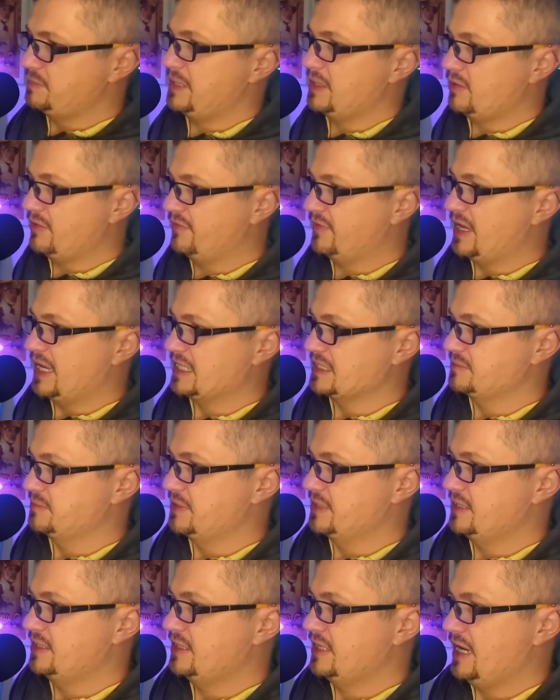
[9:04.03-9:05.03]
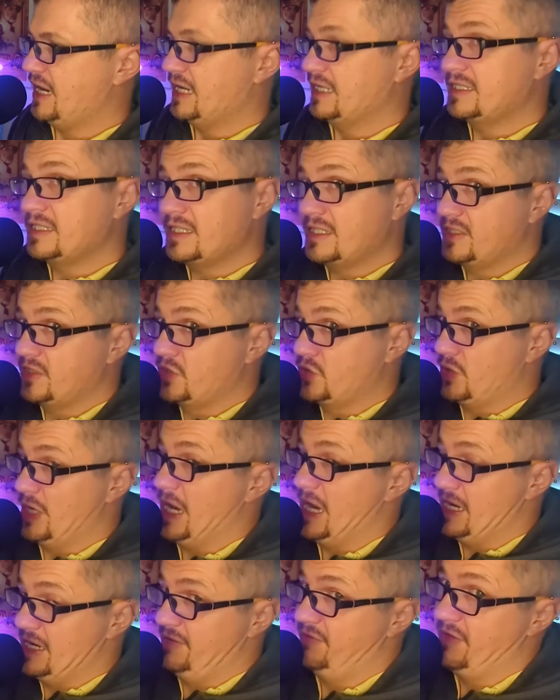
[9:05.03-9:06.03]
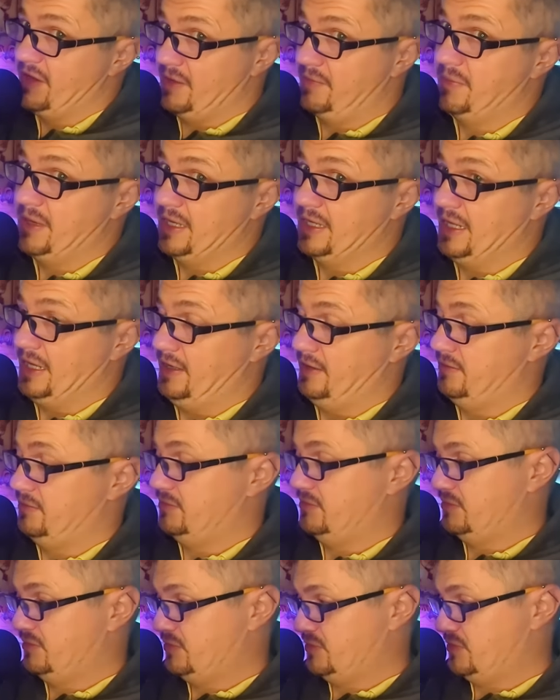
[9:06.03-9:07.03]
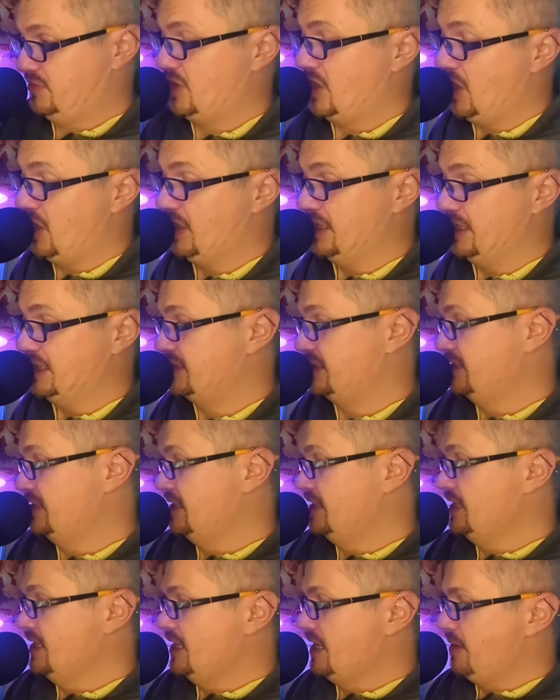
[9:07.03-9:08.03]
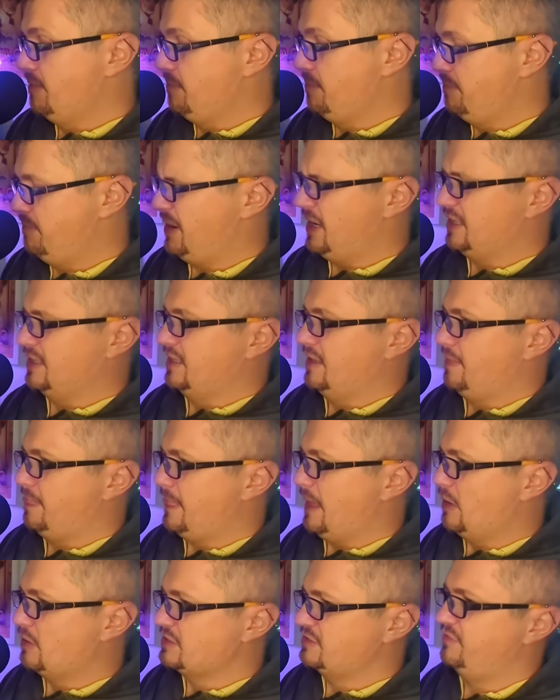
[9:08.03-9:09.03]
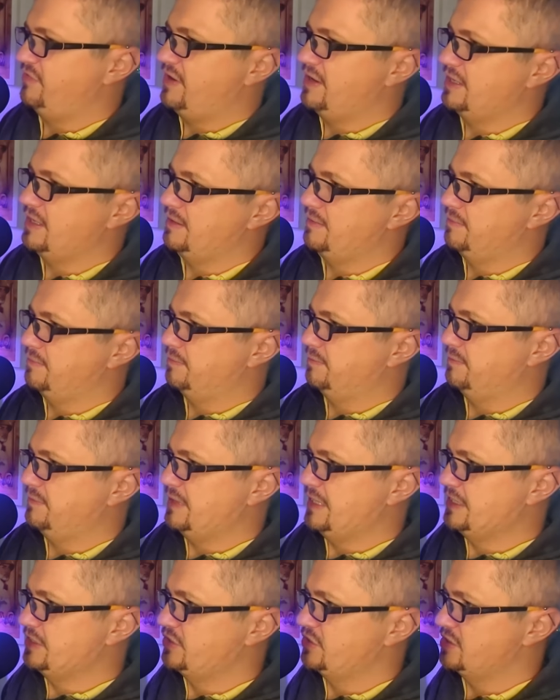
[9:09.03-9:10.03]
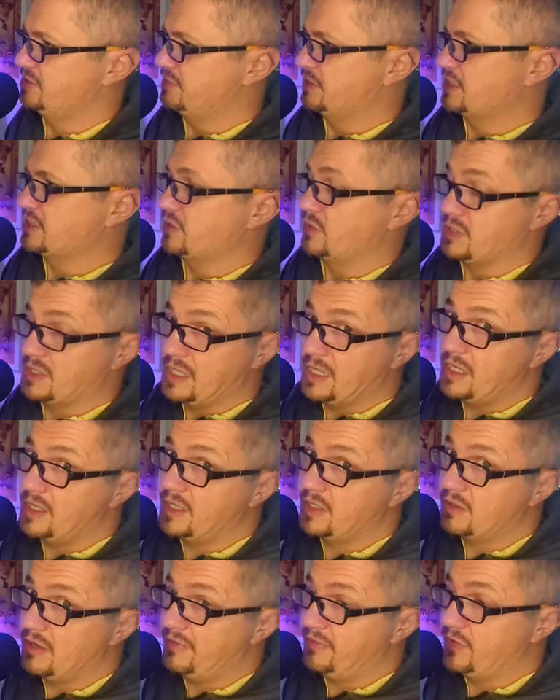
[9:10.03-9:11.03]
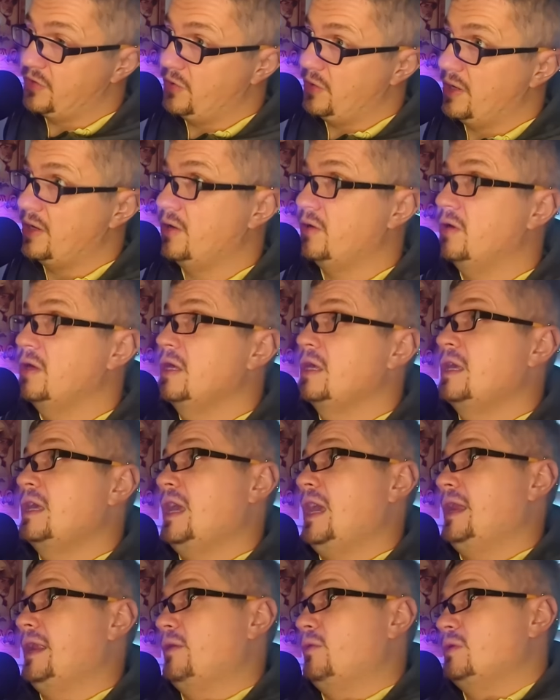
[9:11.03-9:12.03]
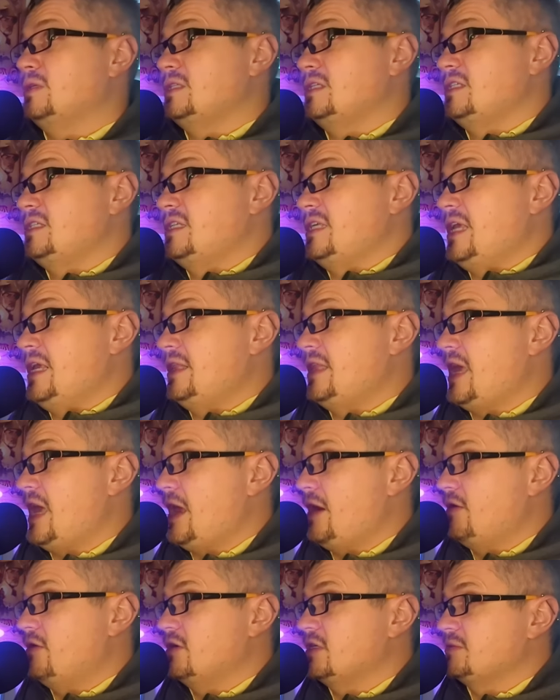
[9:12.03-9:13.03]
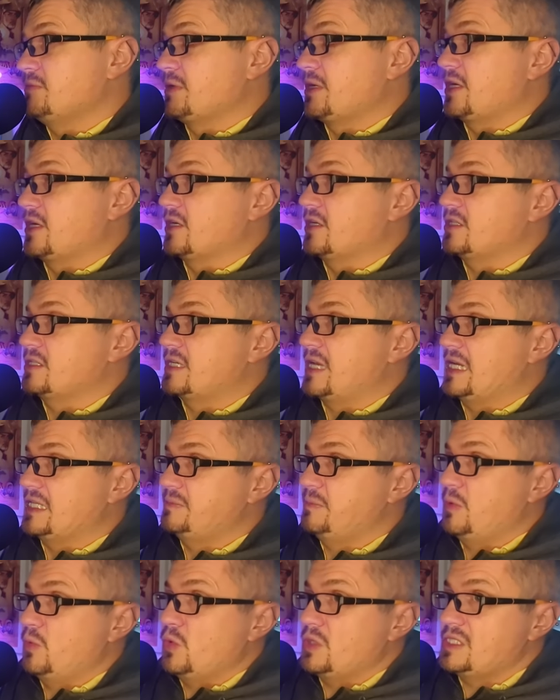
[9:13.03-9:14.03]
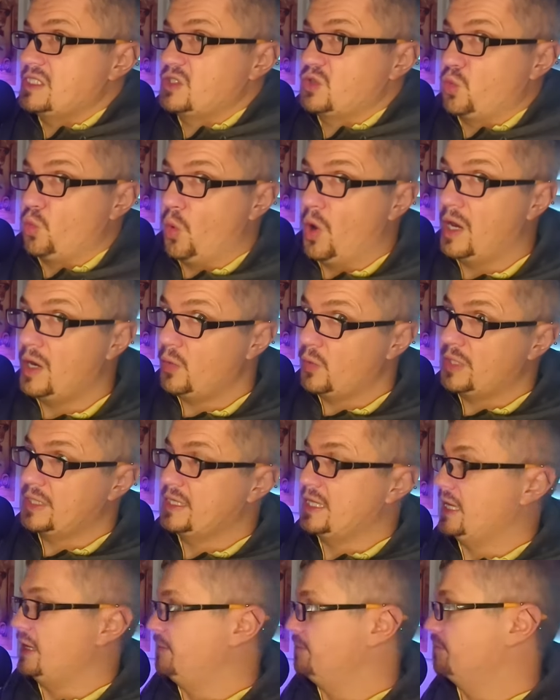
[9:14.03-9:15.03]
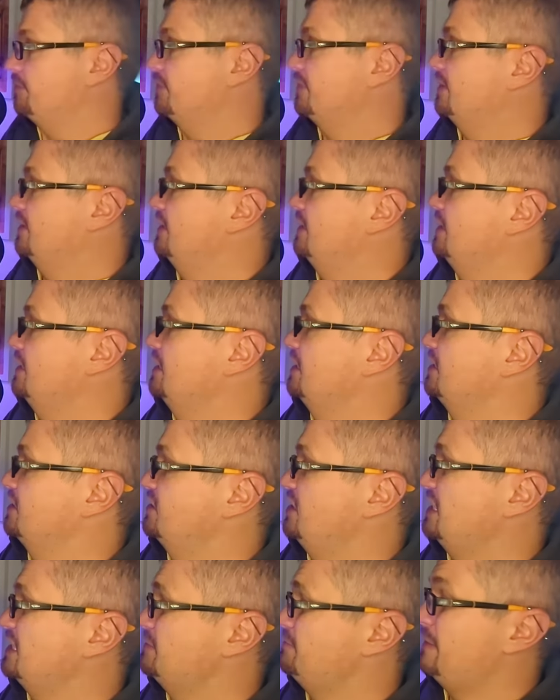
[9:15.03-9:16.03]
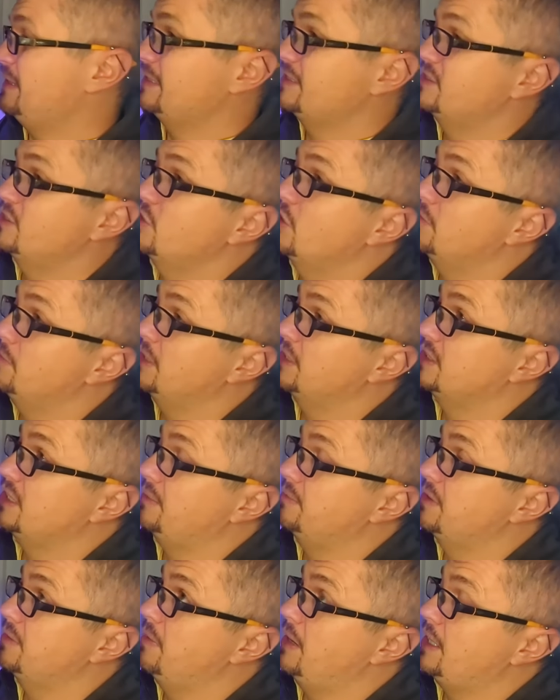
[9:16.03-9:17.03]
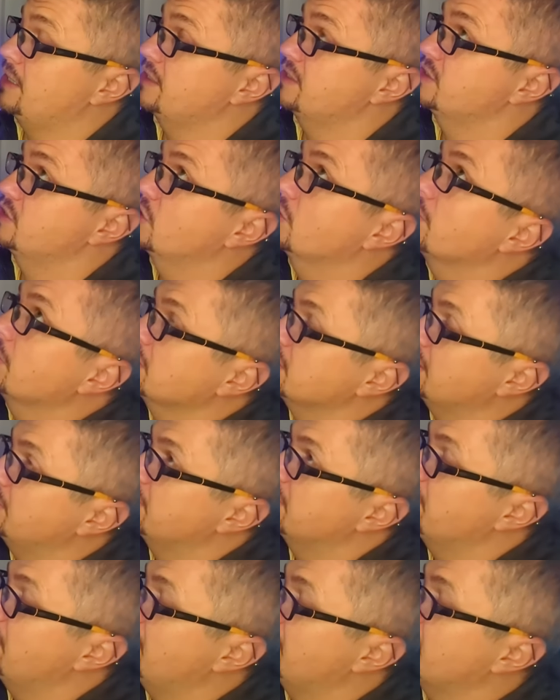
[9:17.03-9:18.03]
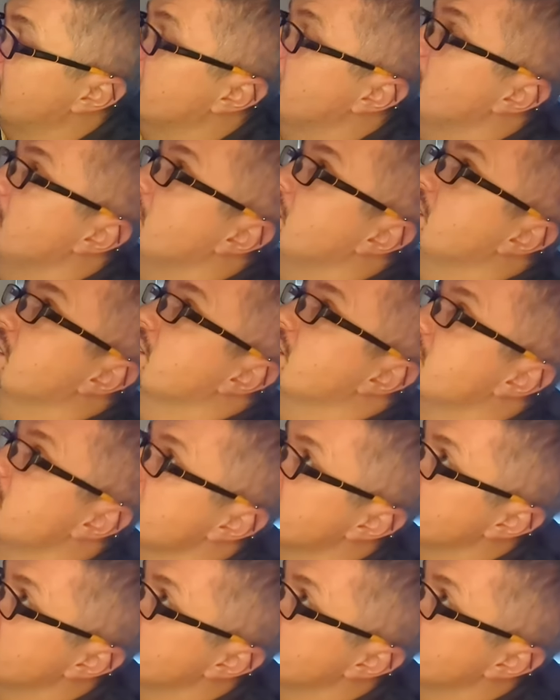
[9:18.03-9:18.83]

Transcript: with Gatsby. I didn't do anything big there, honest. But I was finding issues because I was learning GraphQL and I wasn't seeing the errors because Gatsby was swallowing them. So I spent so much time debugging, so much time debugging, digging